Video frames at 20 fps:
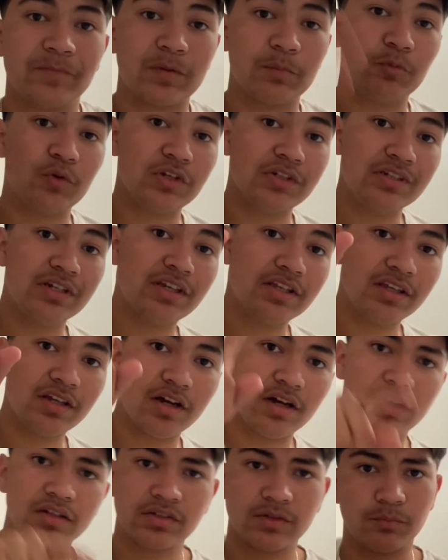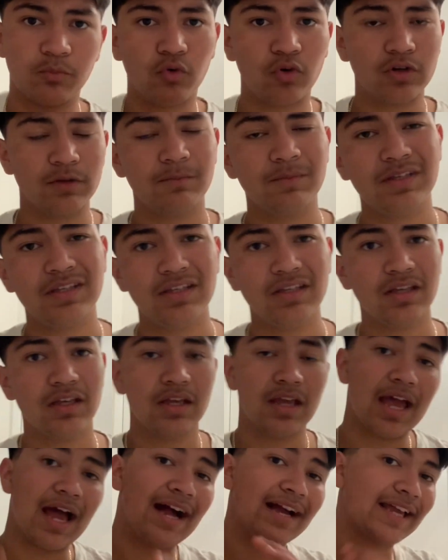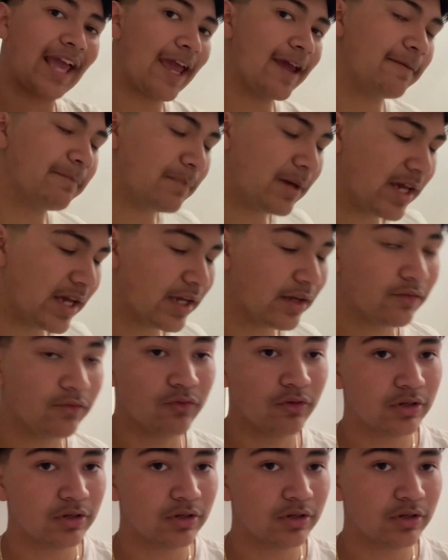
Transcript: Appreciate y'all supporting me. I came back for